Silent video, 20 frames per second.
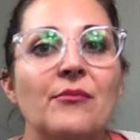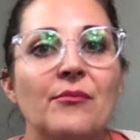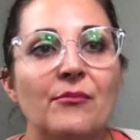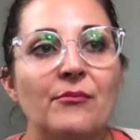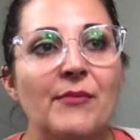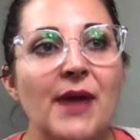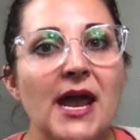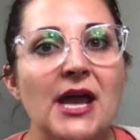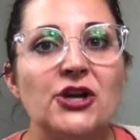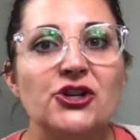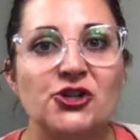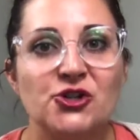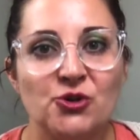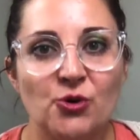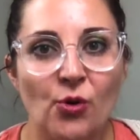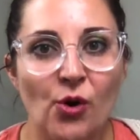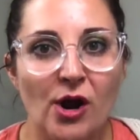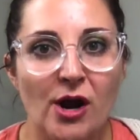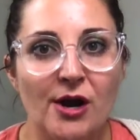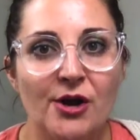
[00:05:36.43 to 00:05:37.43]
make
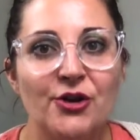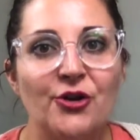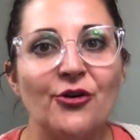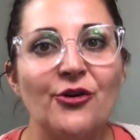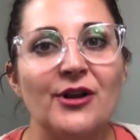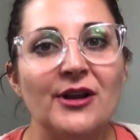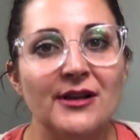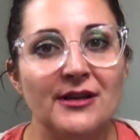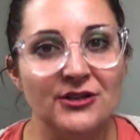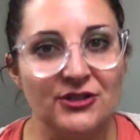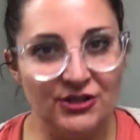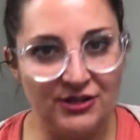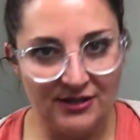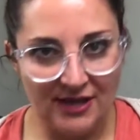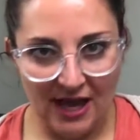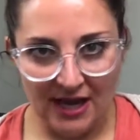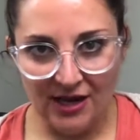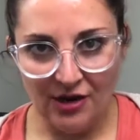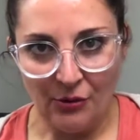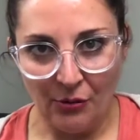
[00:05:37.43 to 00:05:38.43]
sure you're
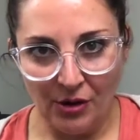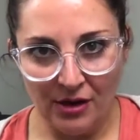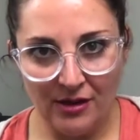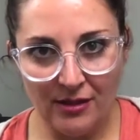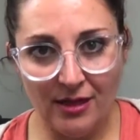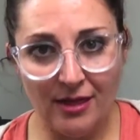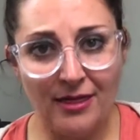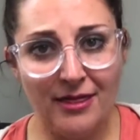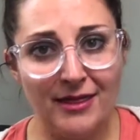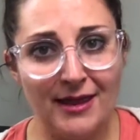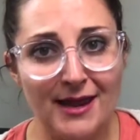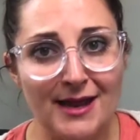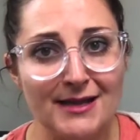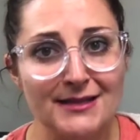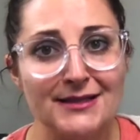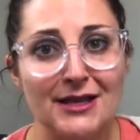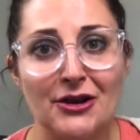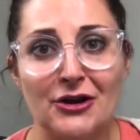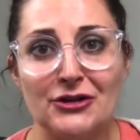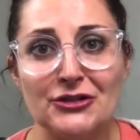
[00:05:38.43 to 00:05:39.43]
getting rid of the things
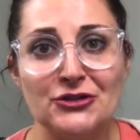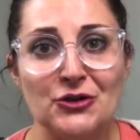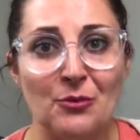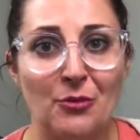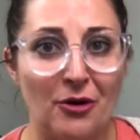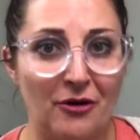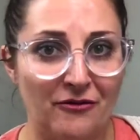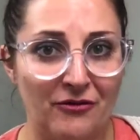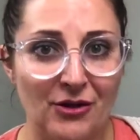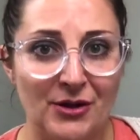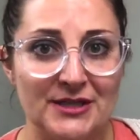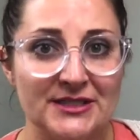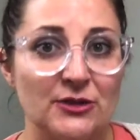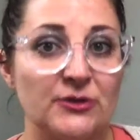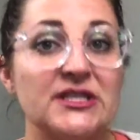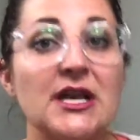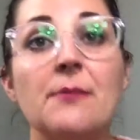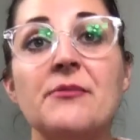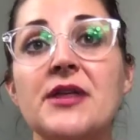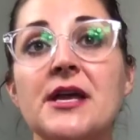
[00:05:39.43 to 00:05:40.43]
that are superfluous.
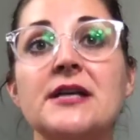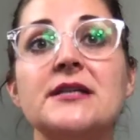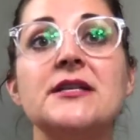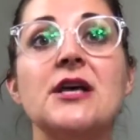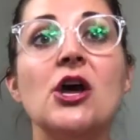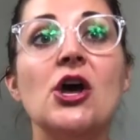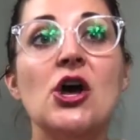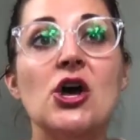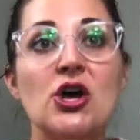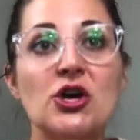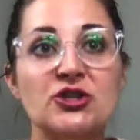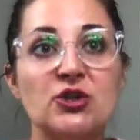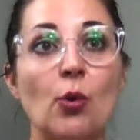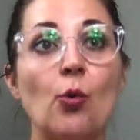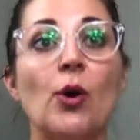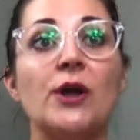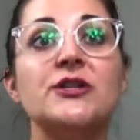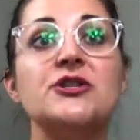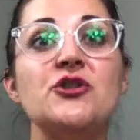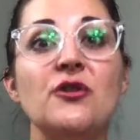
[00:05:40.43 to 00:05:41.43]
So
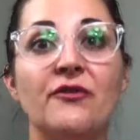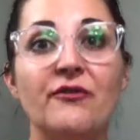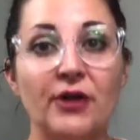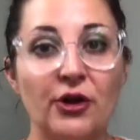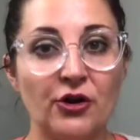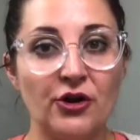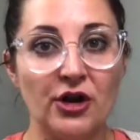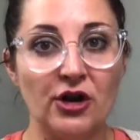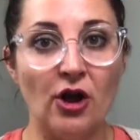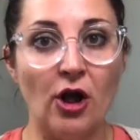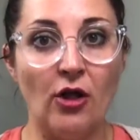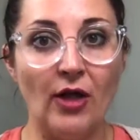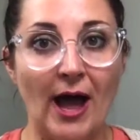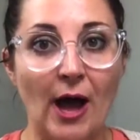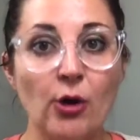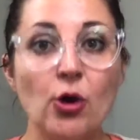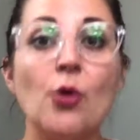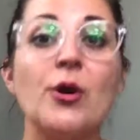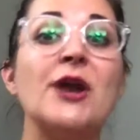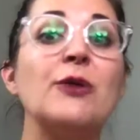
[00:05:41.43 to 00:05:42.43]
once you figured it all
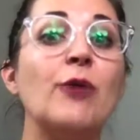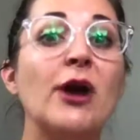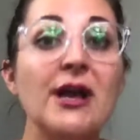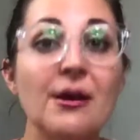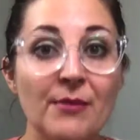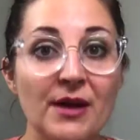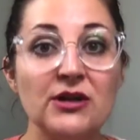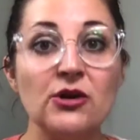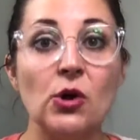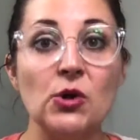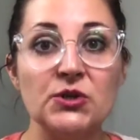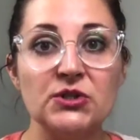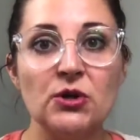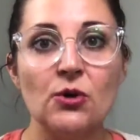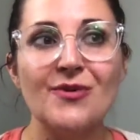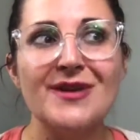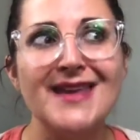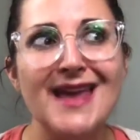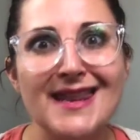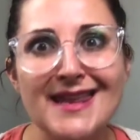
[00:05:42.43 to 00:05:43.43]
out, I'd recommend also
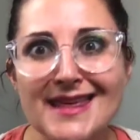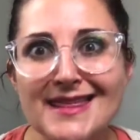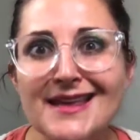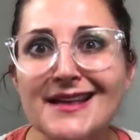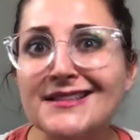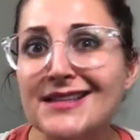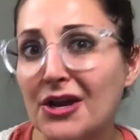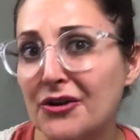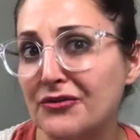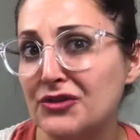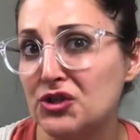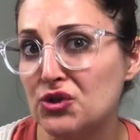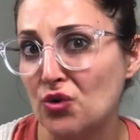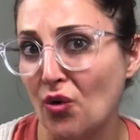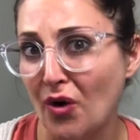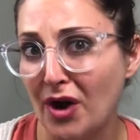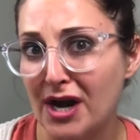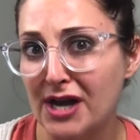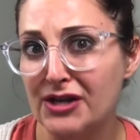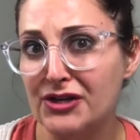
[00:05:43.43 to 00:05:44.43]
getting things out of
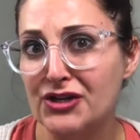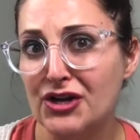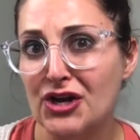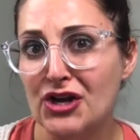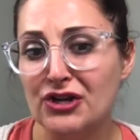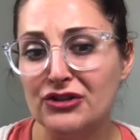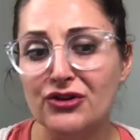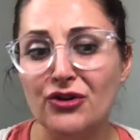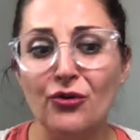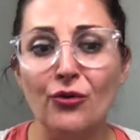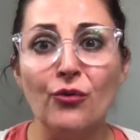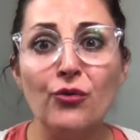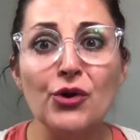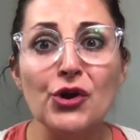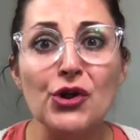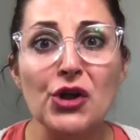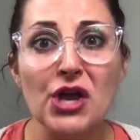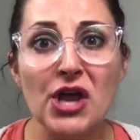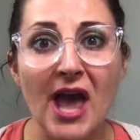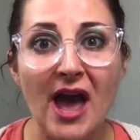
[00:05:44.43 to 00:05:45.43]
storage so you
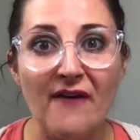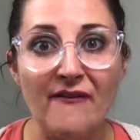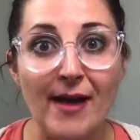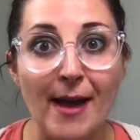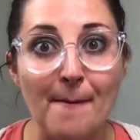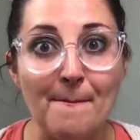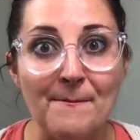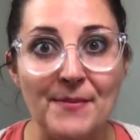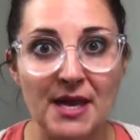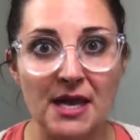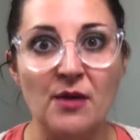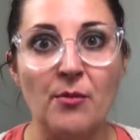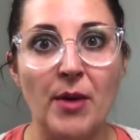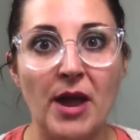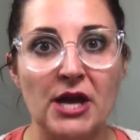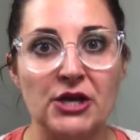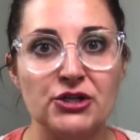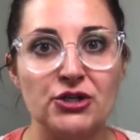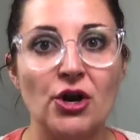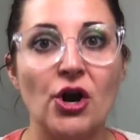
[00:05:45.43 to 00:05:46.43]
really have a big
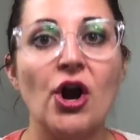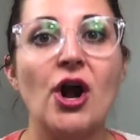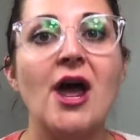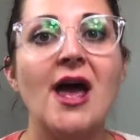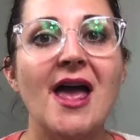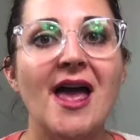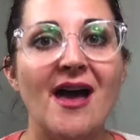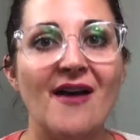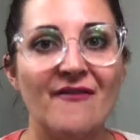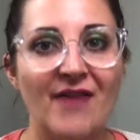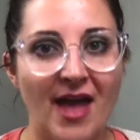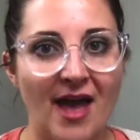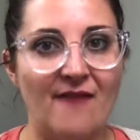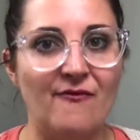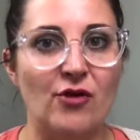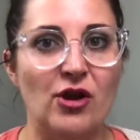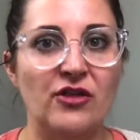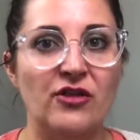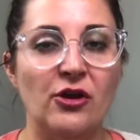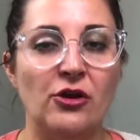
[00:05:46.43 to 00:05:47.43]
picture of
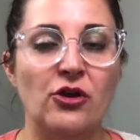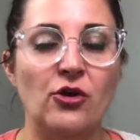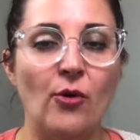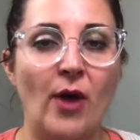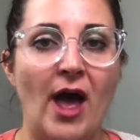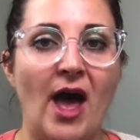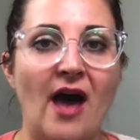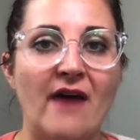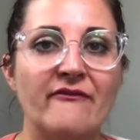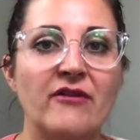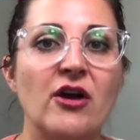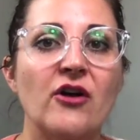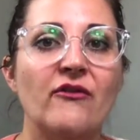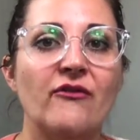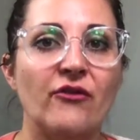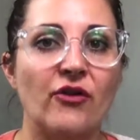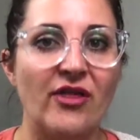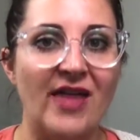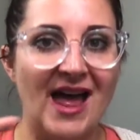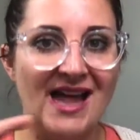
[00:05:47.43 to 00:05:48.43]
everything you have
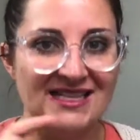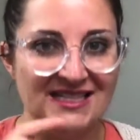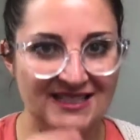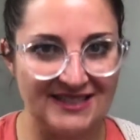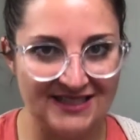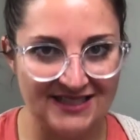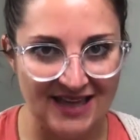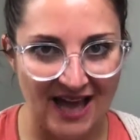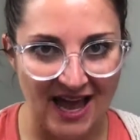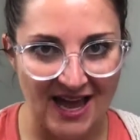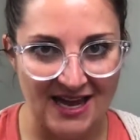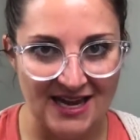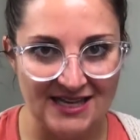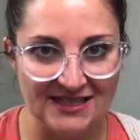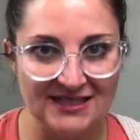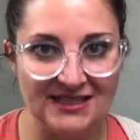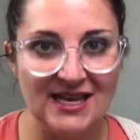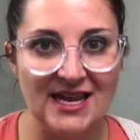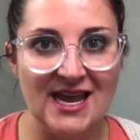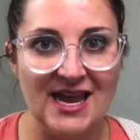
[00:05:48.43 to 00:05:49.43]
for that
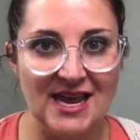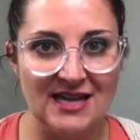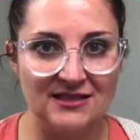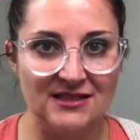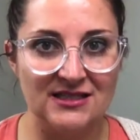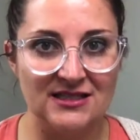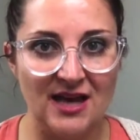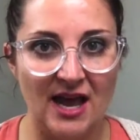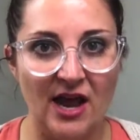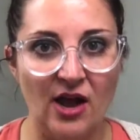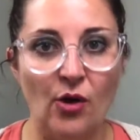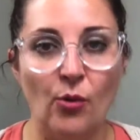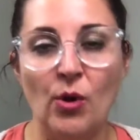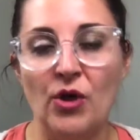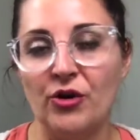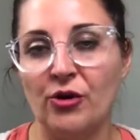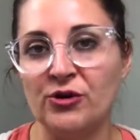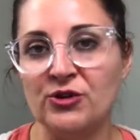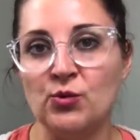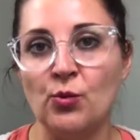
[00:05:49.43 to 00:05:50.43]
size and style,
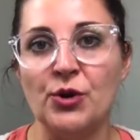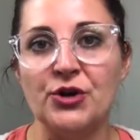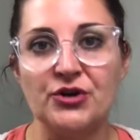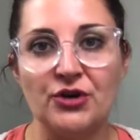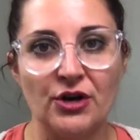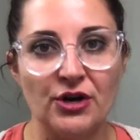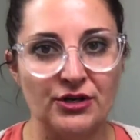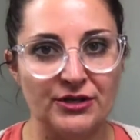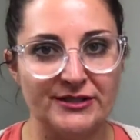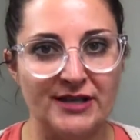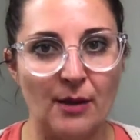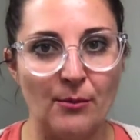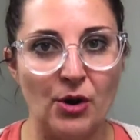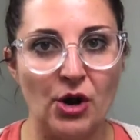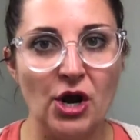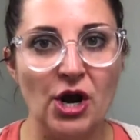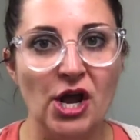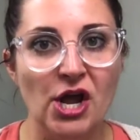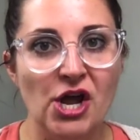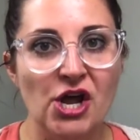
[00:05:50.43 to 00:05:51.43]
whether it's winter or
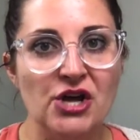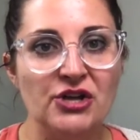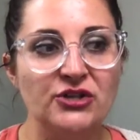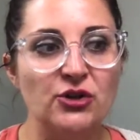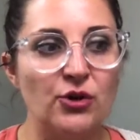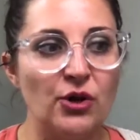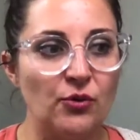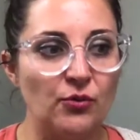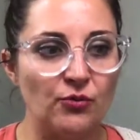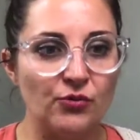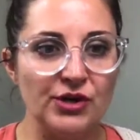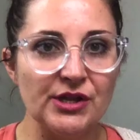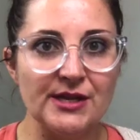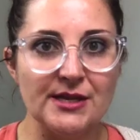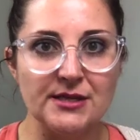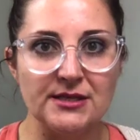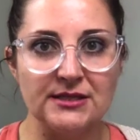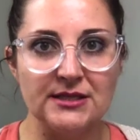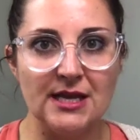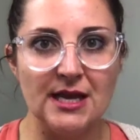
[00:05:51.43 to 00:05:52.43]
summer, so you can really
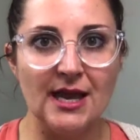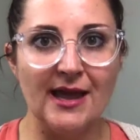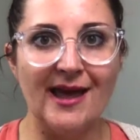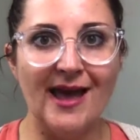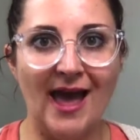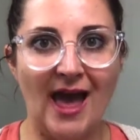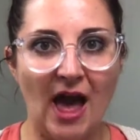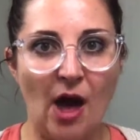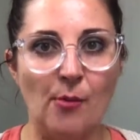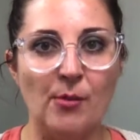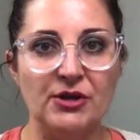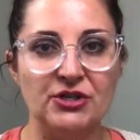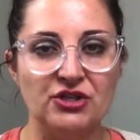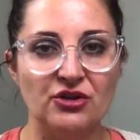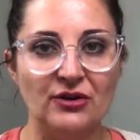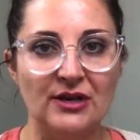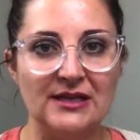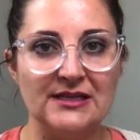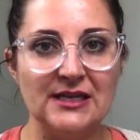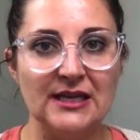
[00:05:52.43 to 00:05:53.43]
see how much you
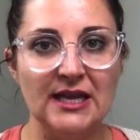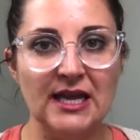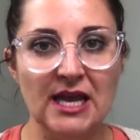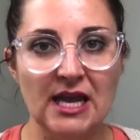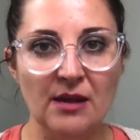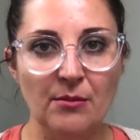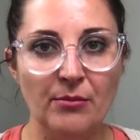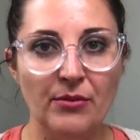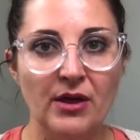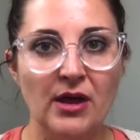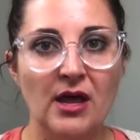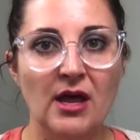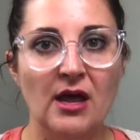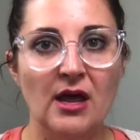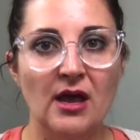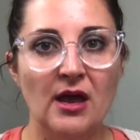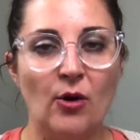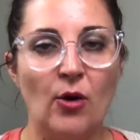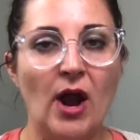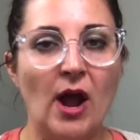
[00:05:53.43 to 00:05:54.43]
need to keep
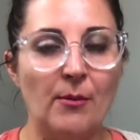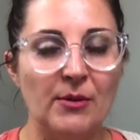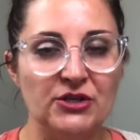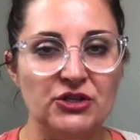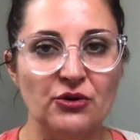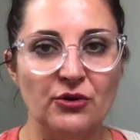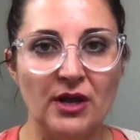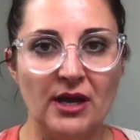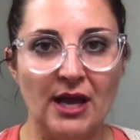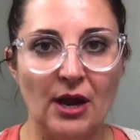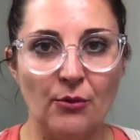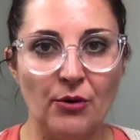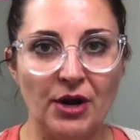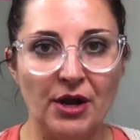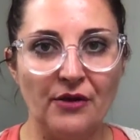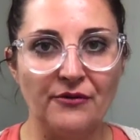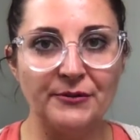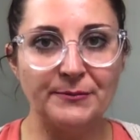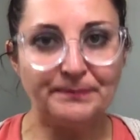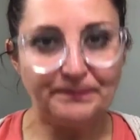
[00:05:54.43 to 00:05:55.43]
or how much you can get rid
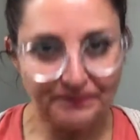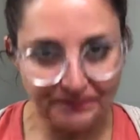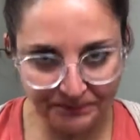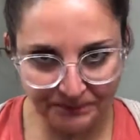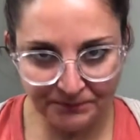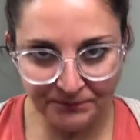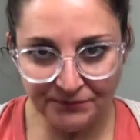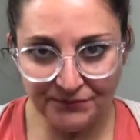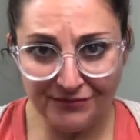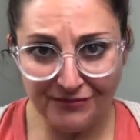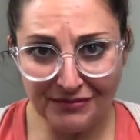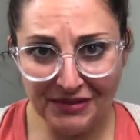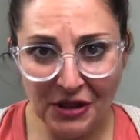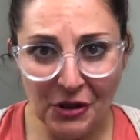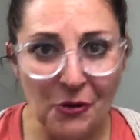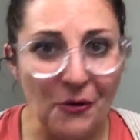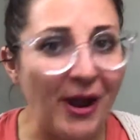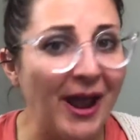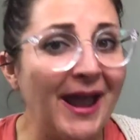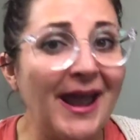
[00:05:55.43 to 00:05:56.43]
of.
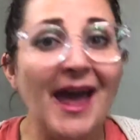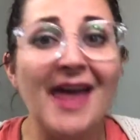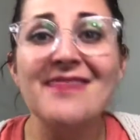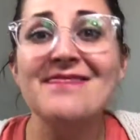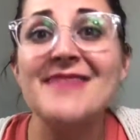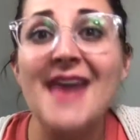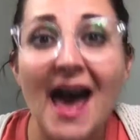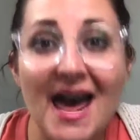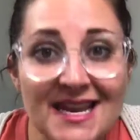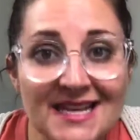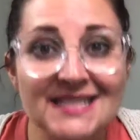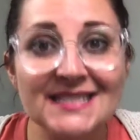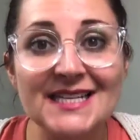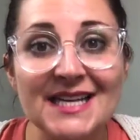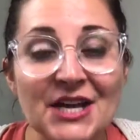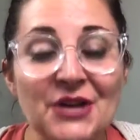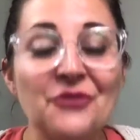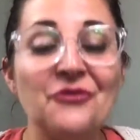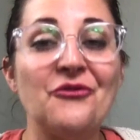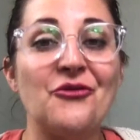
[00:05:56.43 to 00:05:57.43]
Okay, and that is
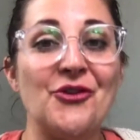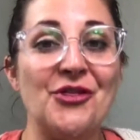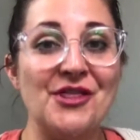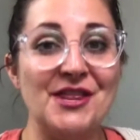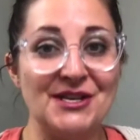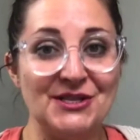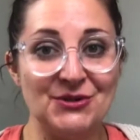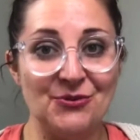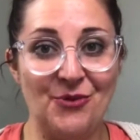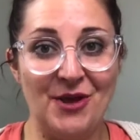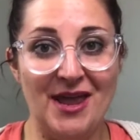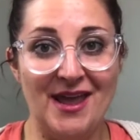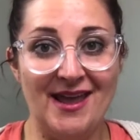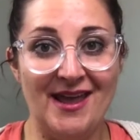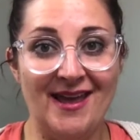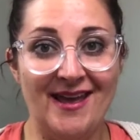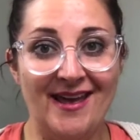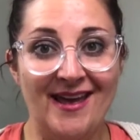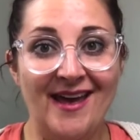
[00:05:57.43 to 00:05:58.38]
it for this week.